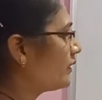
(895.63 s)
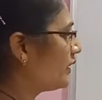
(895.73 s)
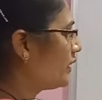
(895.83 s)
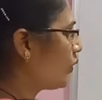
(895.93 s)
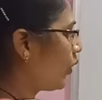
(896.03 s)

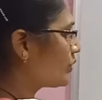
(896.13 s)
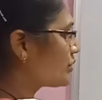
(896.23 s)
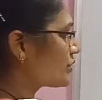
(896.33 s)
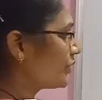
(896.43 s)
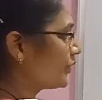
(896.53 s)
the
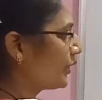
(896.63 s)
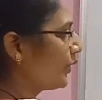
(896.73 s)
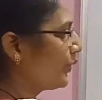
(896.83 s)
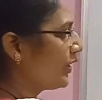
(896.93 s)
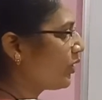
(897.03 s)
constant,
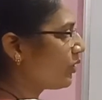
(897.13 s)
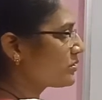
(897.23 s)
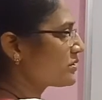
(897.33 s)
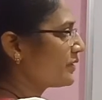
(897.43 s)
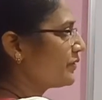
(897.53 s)
Curie
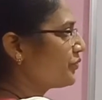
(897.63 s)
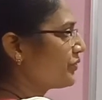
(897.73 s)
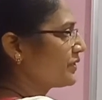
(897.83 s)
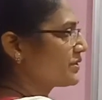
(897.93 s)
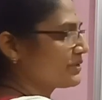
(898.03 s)
constant
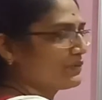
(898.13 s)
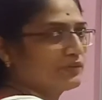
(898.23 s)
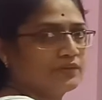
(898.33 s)
first,